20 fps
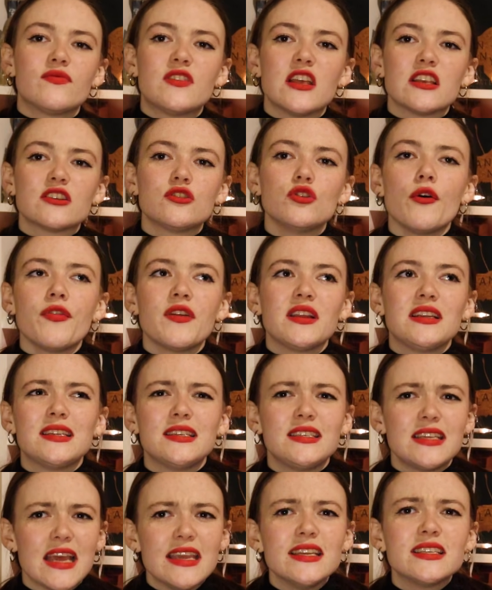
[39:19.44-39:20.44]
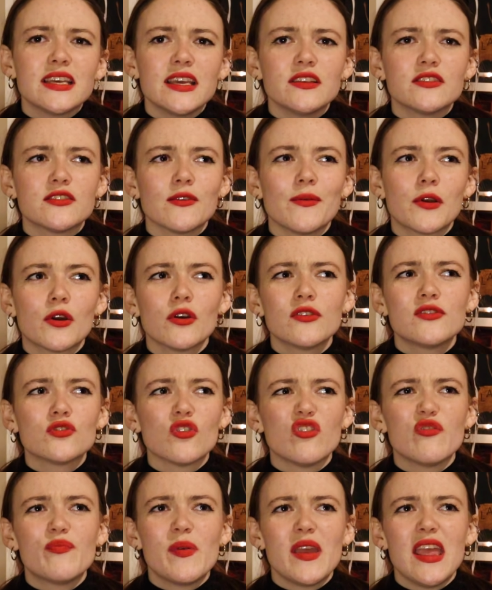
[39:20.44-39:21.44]
there's nothing to date it, so it could
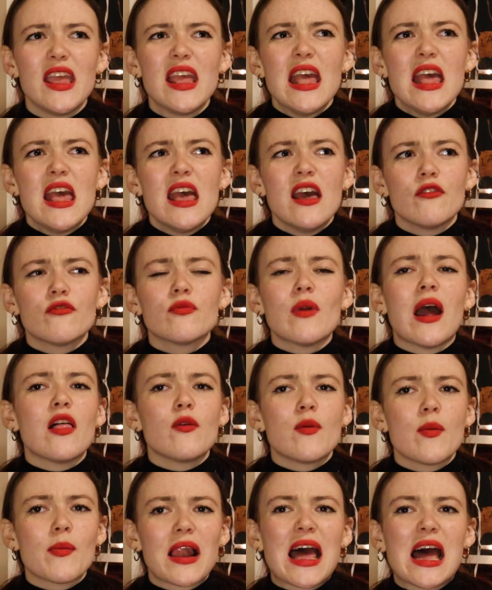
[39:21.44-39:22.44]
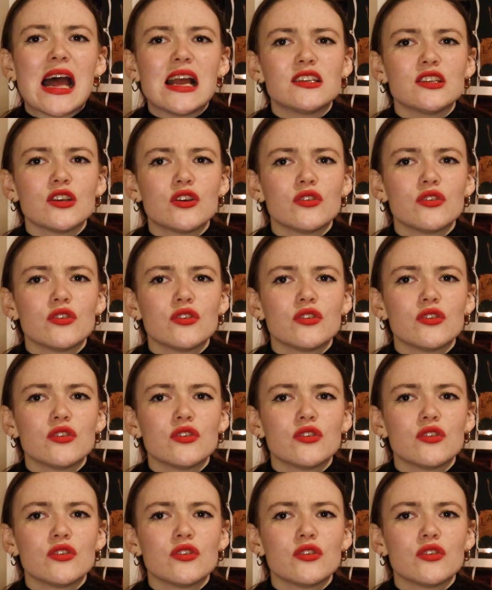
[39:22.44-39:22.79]
sort of be from how people act.